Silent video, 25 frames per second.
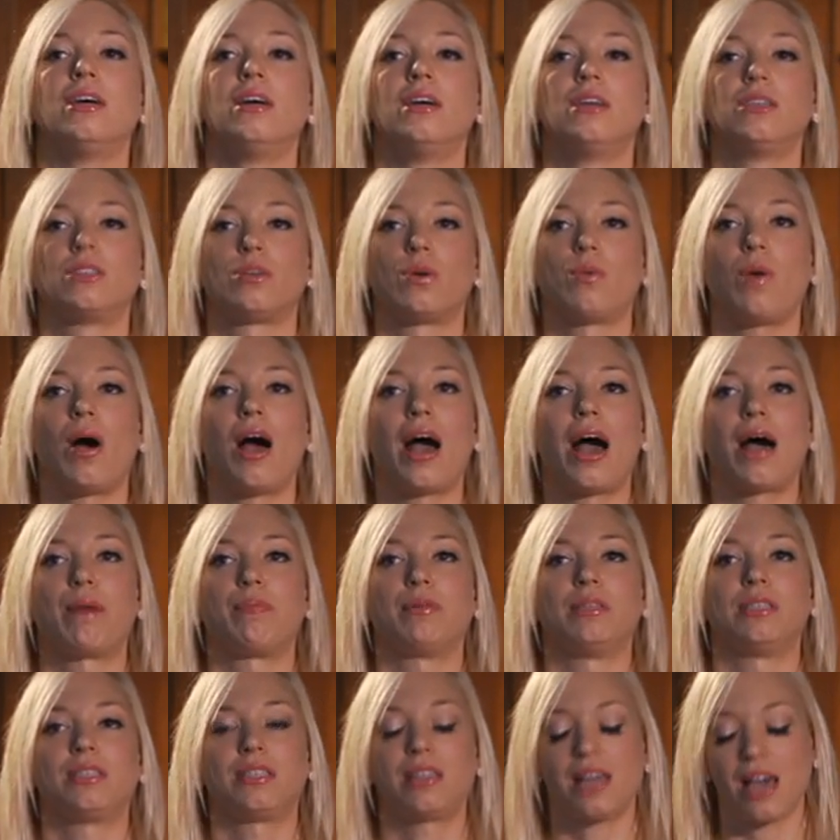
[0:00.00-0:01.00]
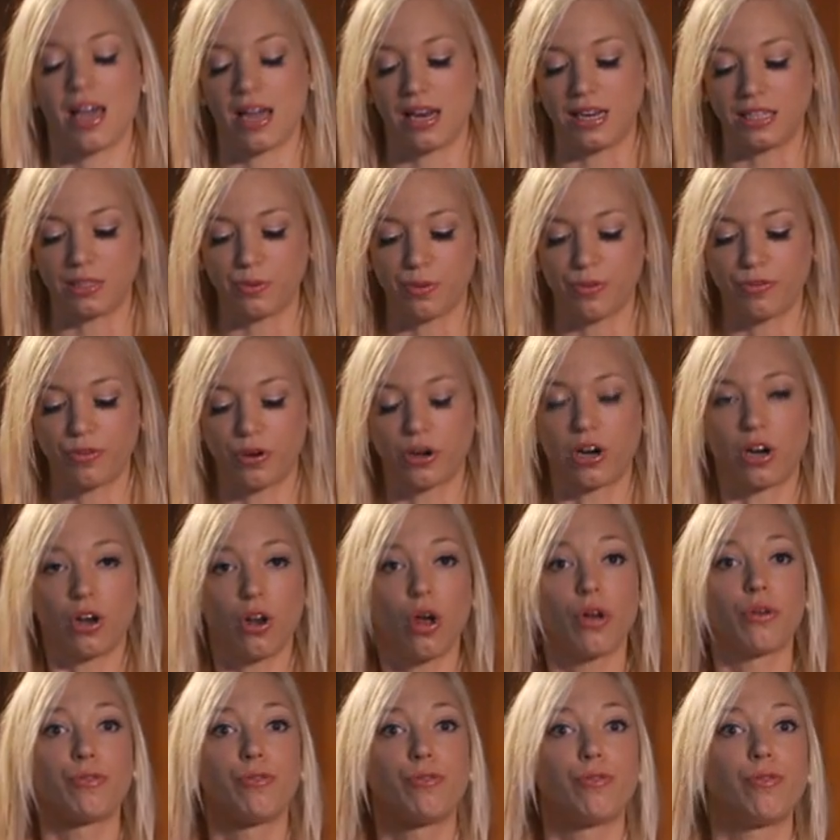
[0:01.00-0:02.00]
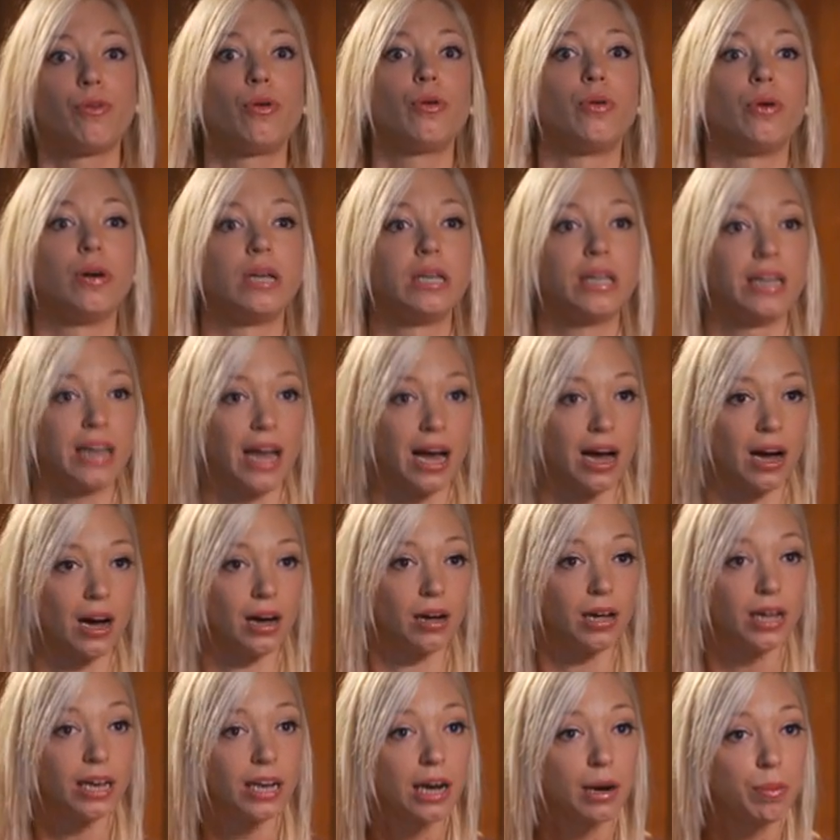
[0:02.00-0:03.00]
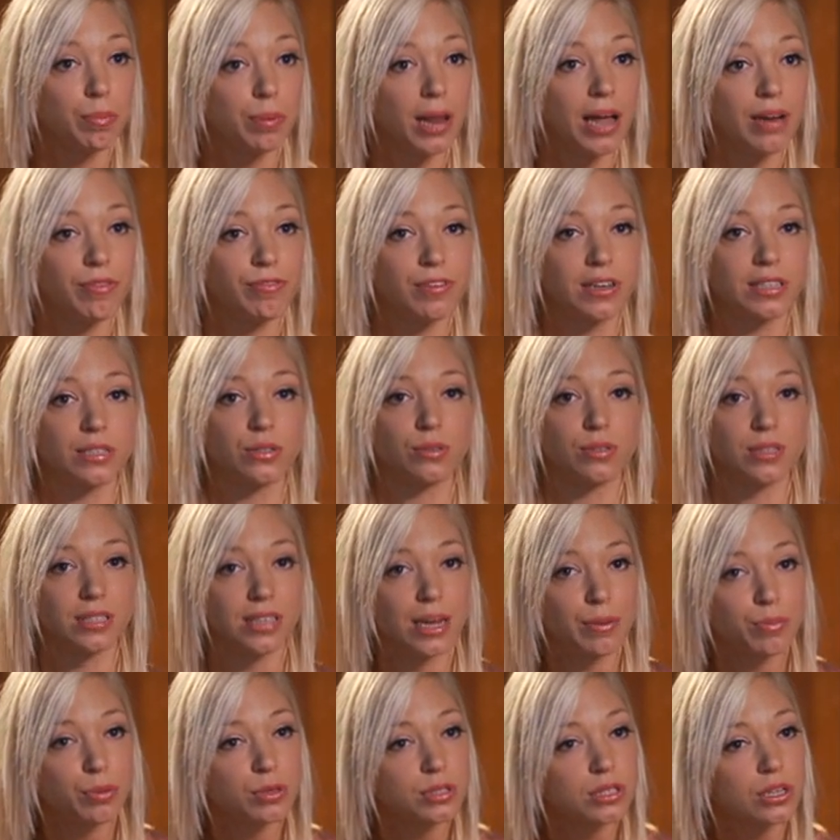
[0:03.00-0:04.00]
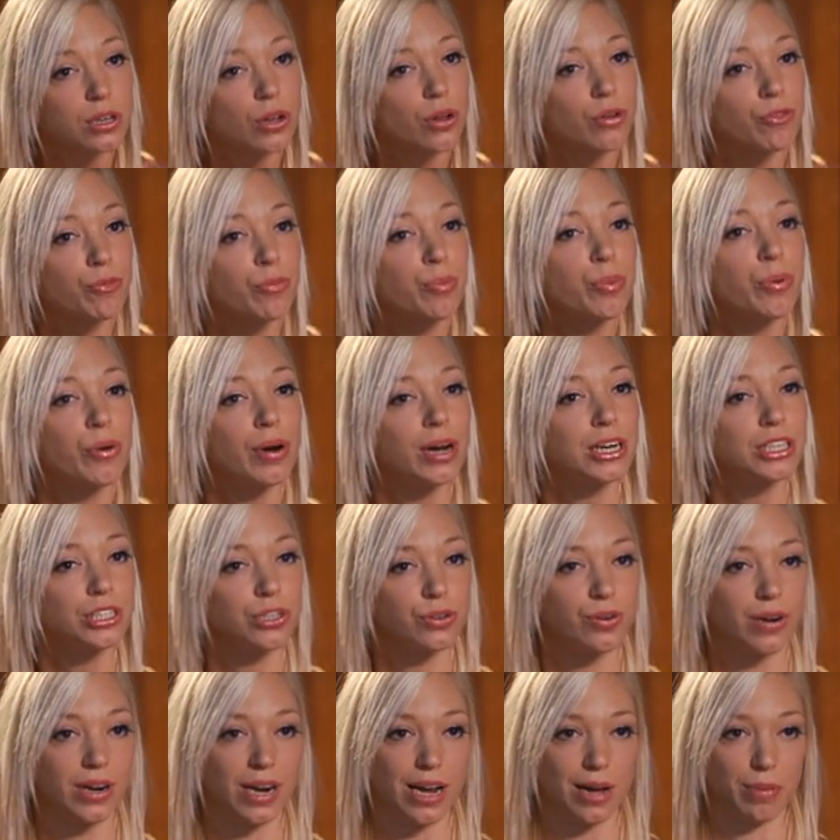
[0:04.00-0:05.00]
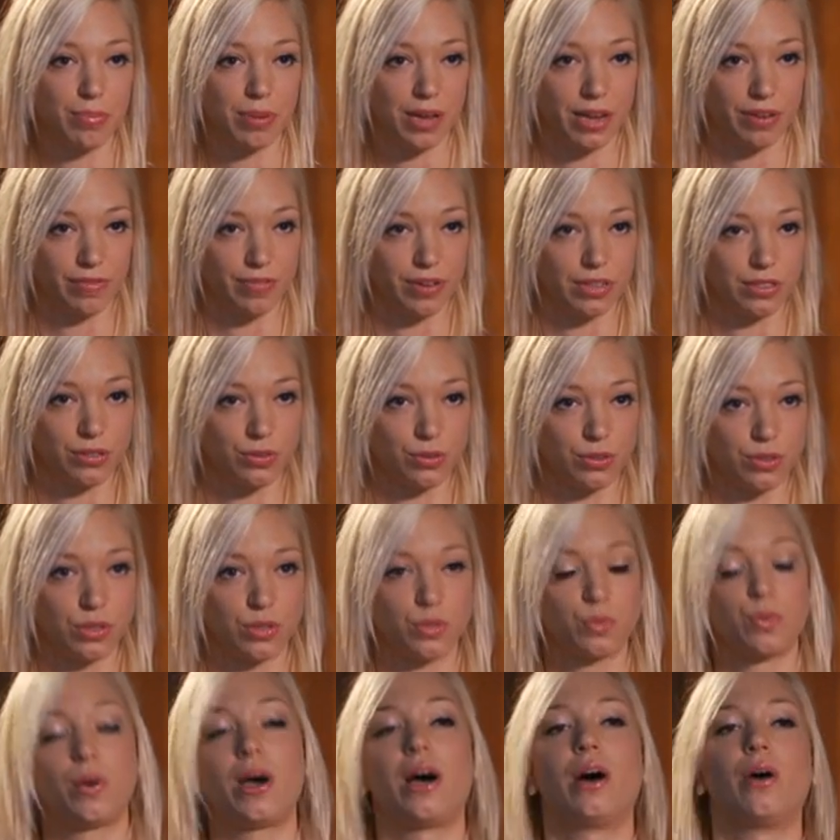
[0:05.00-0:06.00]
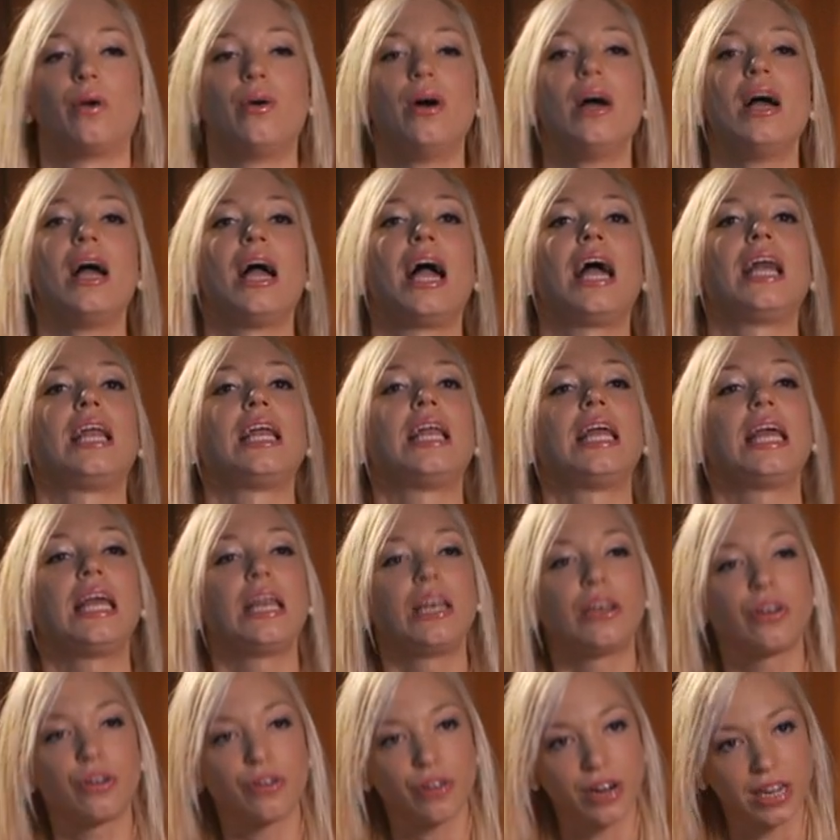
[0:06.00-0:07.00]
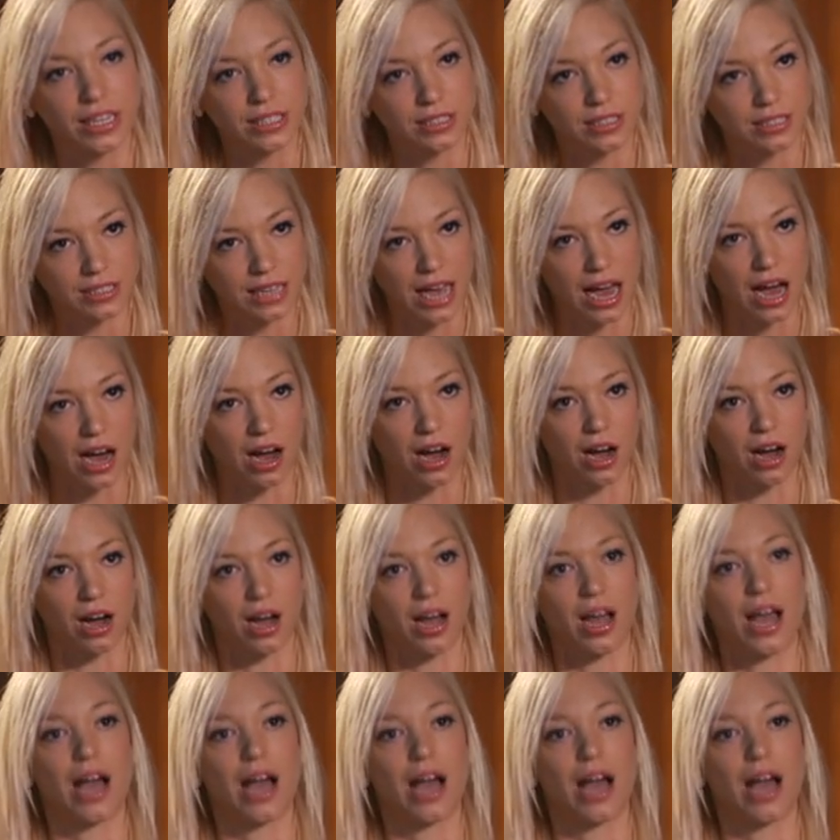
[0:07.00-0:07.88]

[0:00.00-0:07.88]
So what happens then is we've got a lot of fluid in our blood vessels, and that puts a lot of pressure on our blood vessels as well, and it increases our